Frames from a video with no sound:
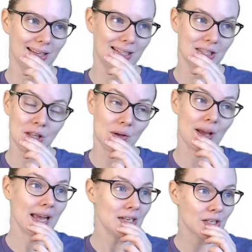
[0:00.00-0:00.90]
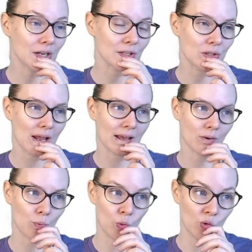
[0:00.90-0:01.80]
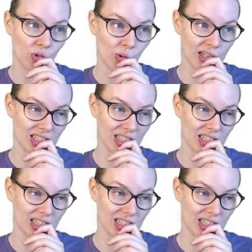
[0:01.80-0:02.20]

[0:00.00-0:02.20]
location so I can move the ones